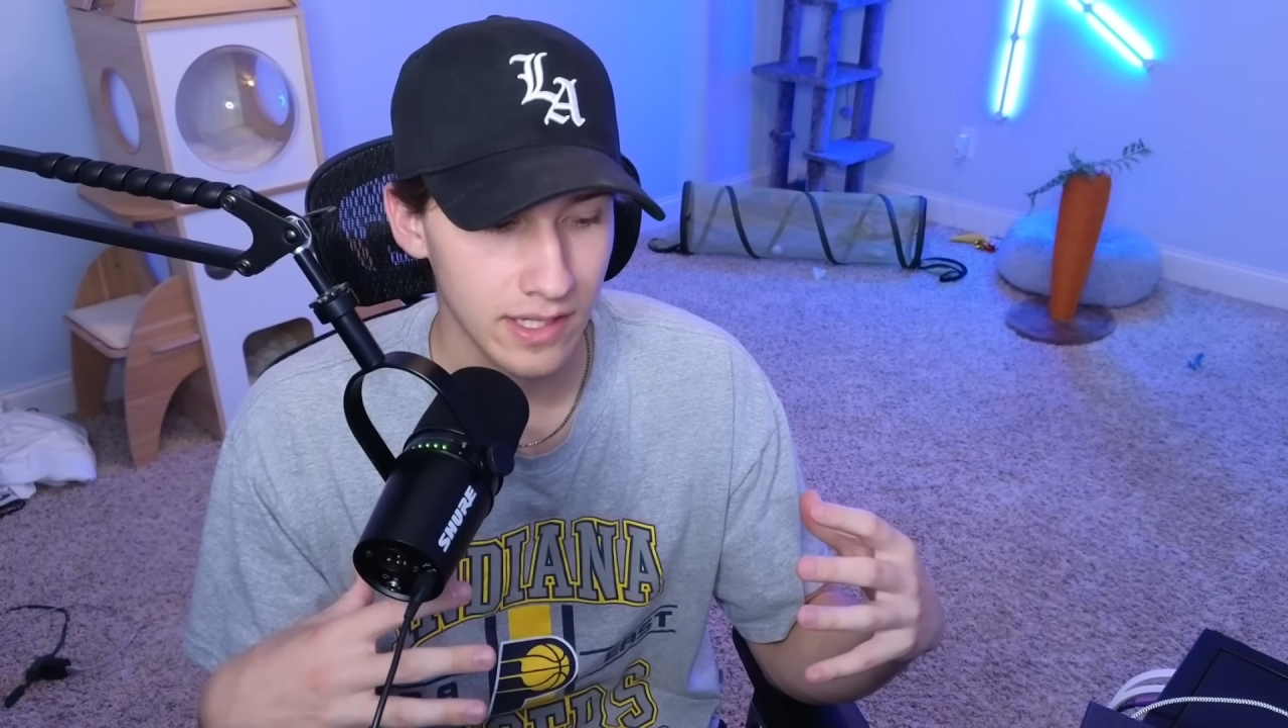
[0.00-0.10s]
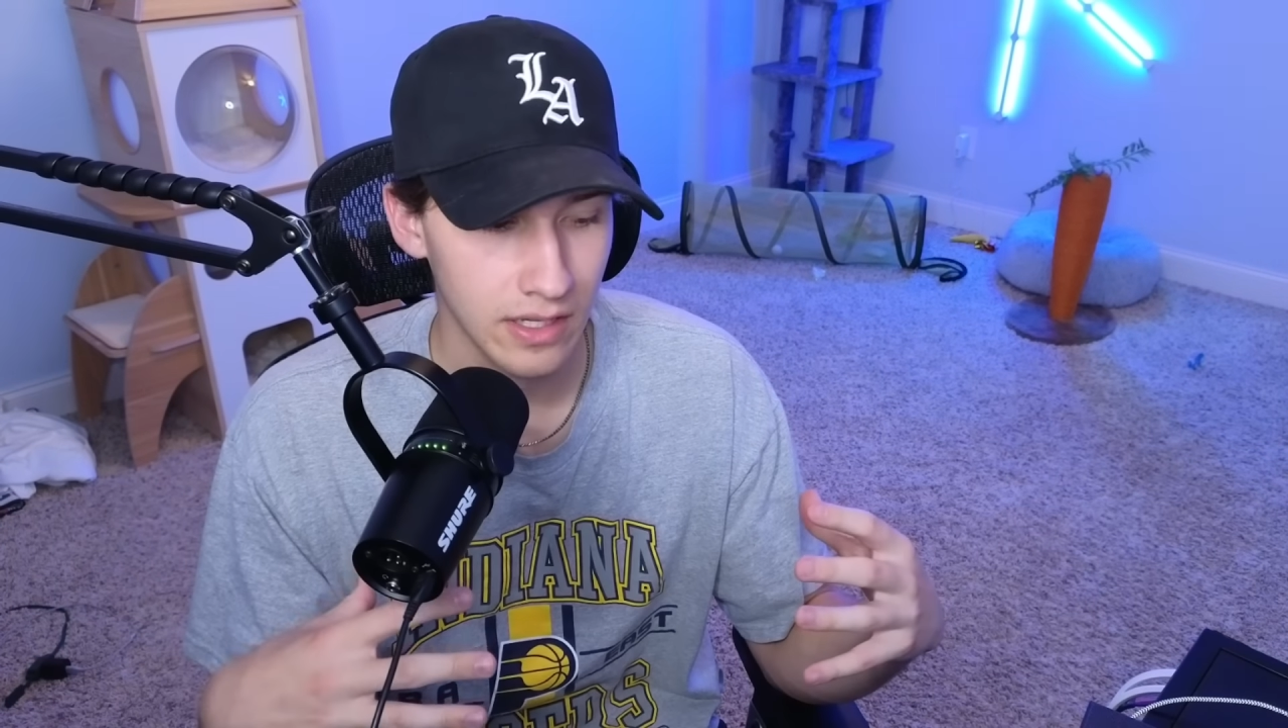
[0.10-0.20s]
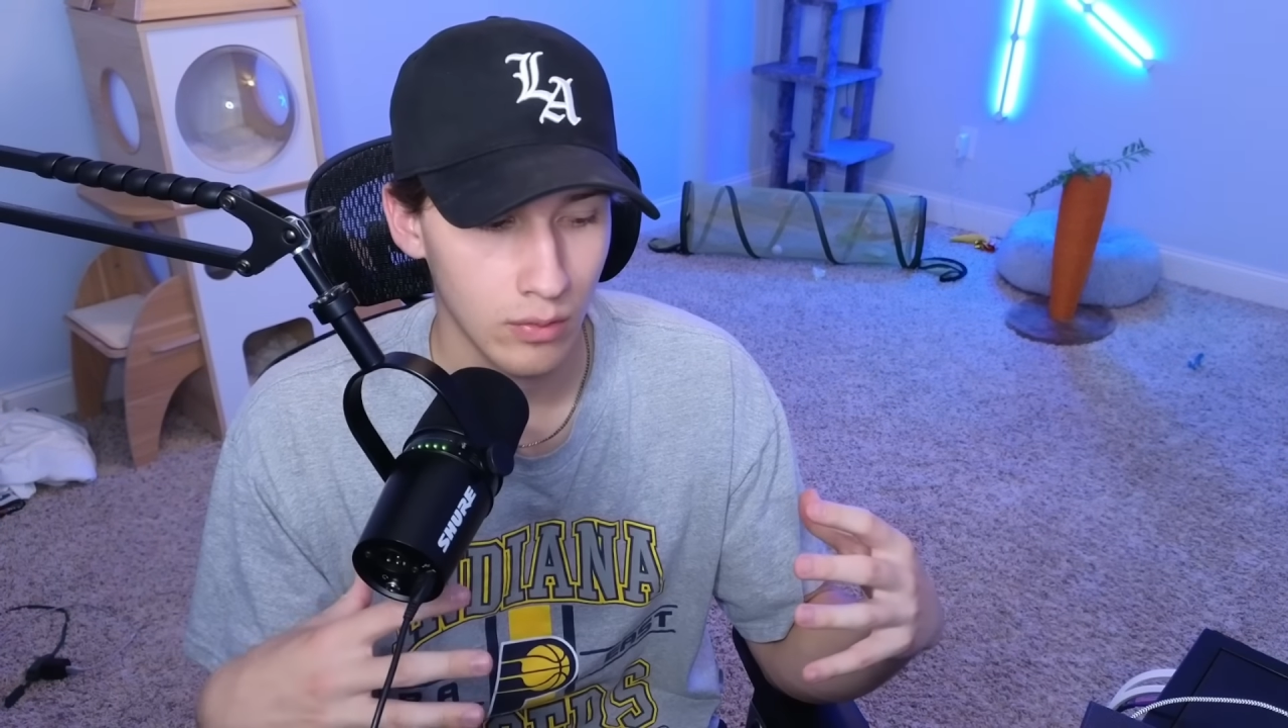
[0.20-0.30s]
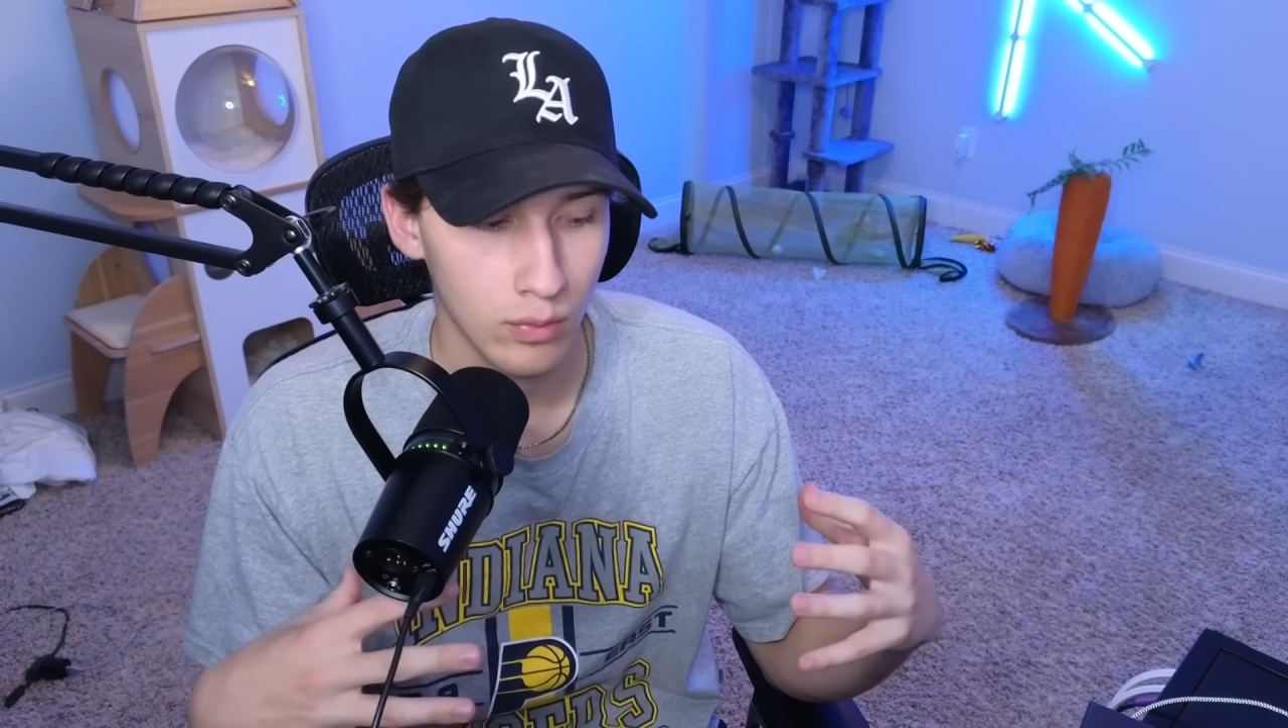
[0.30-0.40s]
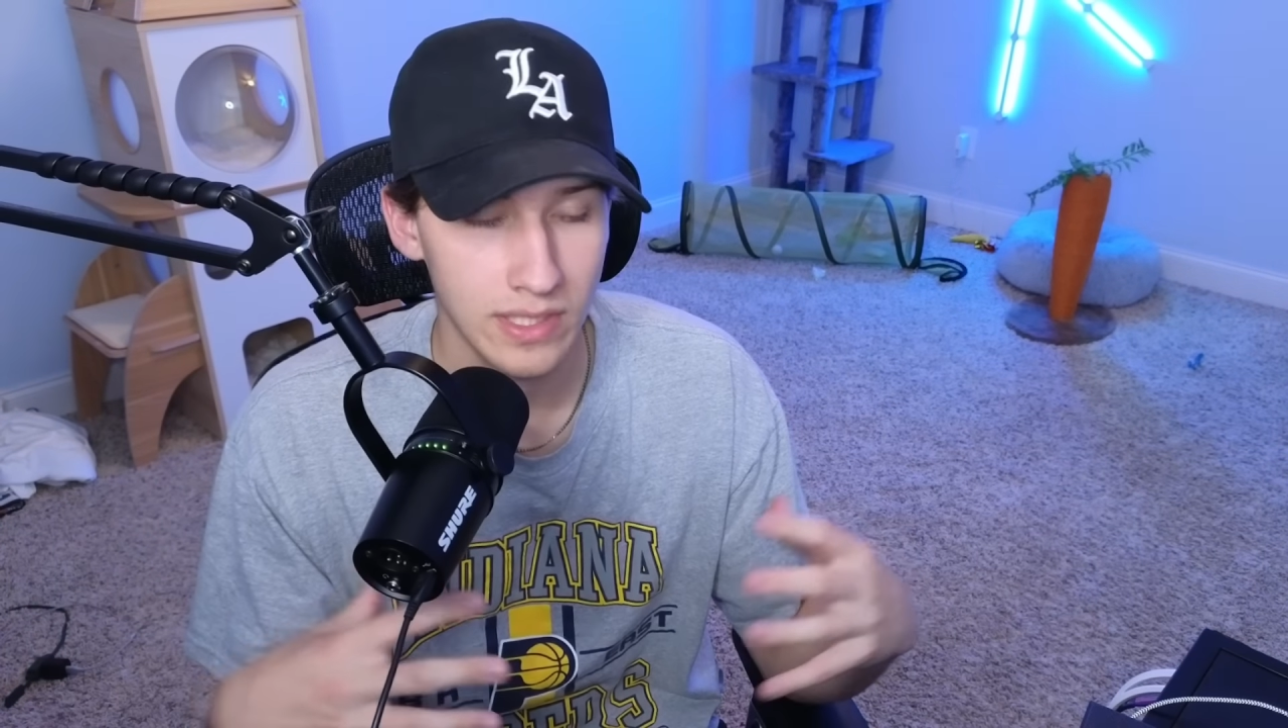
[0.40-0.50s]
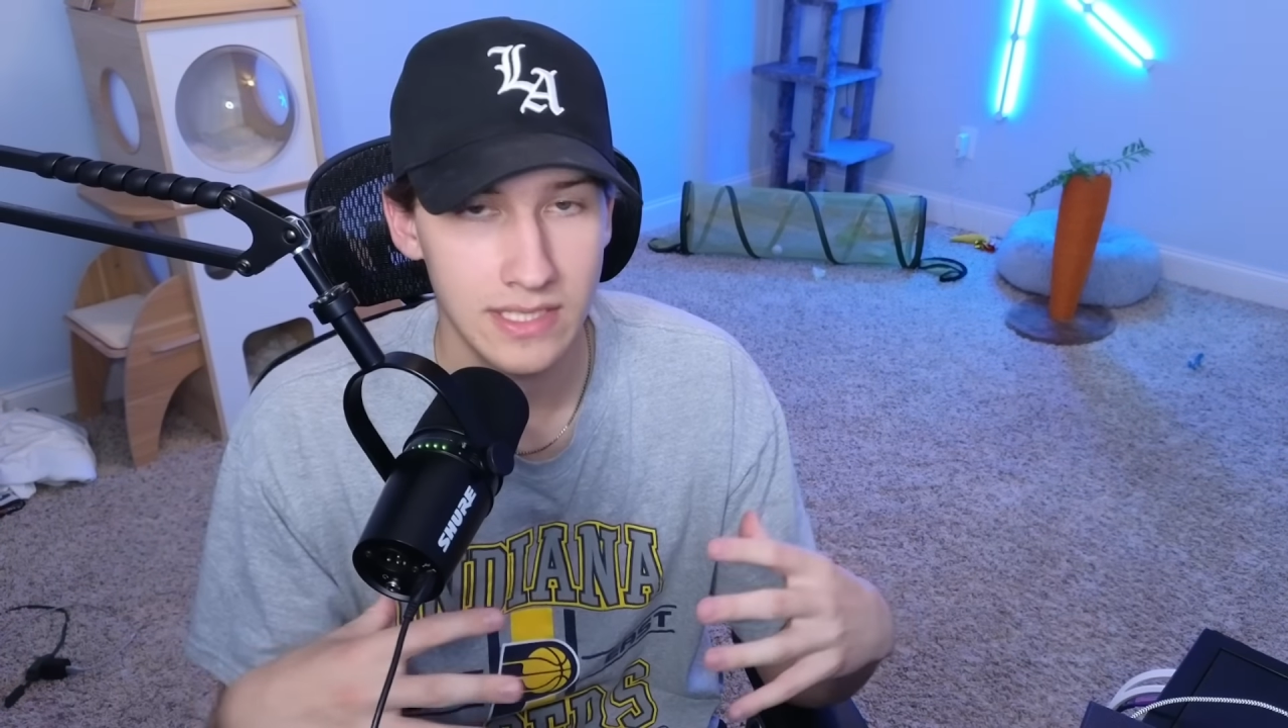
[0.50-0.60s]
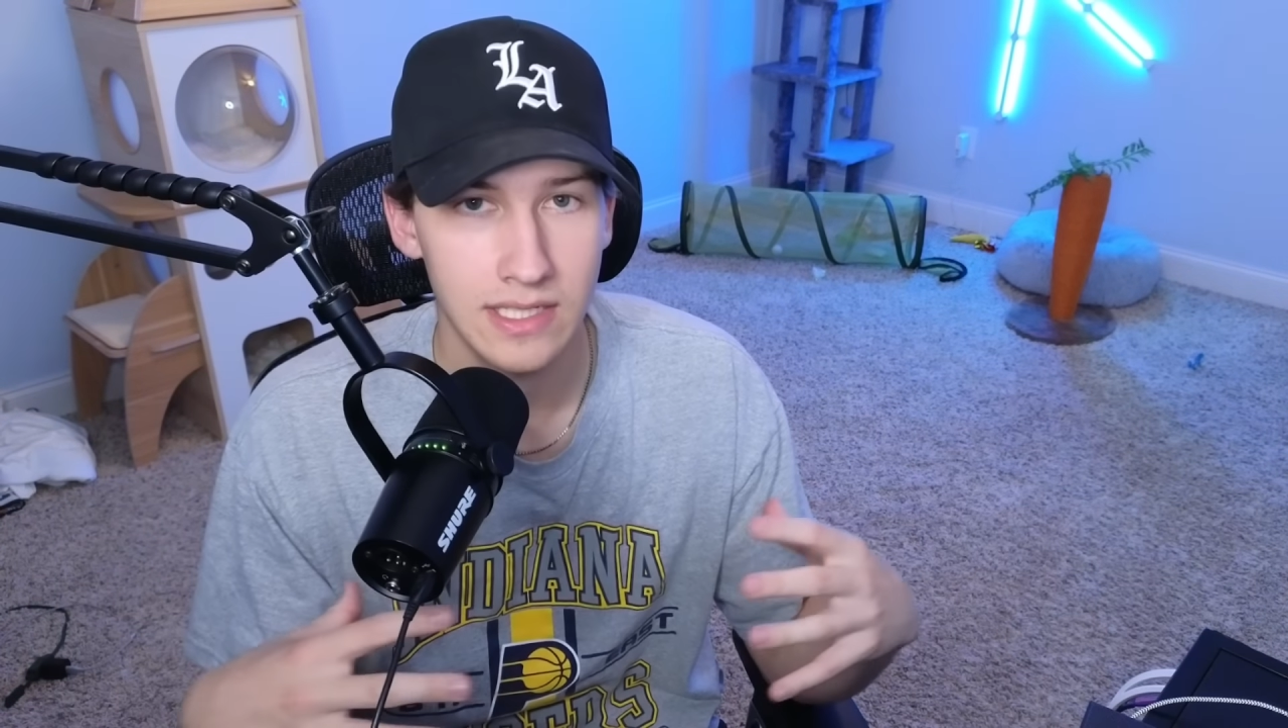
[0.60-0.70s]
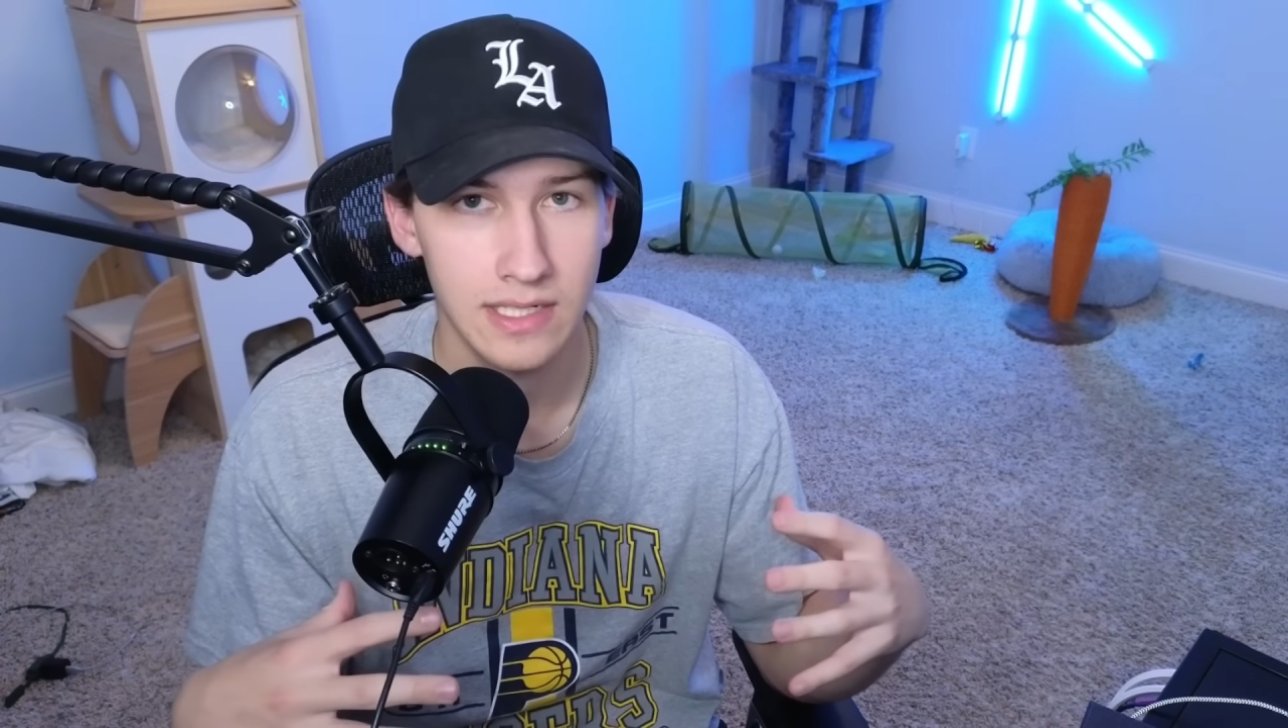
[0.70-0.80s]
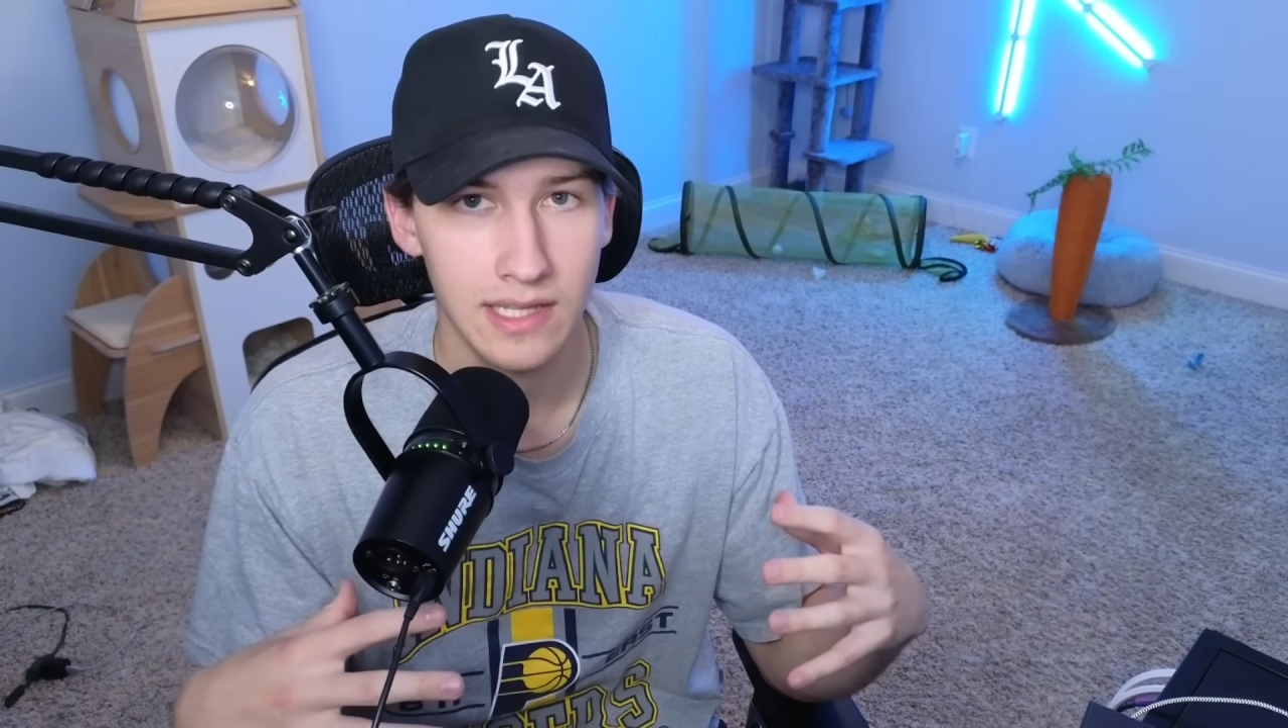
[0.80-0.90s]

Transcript: in recent,